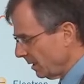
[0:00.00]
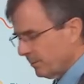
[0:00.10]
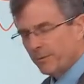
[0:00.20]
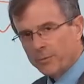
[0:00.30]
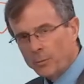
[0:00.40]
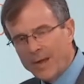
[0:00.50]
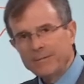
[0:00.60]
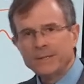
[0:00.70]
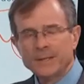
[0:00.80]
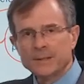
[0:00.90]
But if the
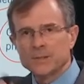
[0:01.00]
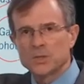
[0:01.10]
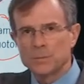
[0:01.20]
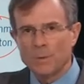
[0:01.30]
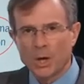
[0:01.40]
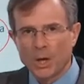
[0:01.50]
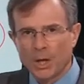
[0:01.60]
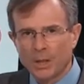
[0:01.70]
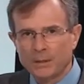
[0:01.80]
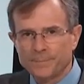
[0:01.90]
wavelength is
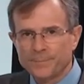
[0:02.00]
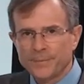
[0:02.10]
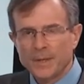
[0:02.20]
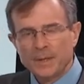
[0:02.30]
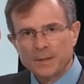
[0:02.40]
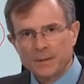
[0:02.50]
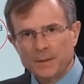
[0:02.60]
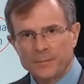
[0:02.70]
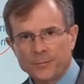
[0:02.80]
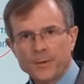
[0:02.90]
small, then
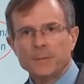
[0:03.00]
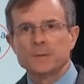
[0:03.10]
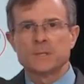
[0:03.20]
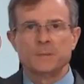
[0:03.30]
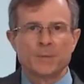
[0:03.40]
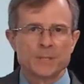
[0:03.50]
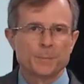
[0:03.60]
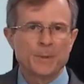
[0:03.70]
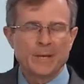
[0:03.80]
the frequency must be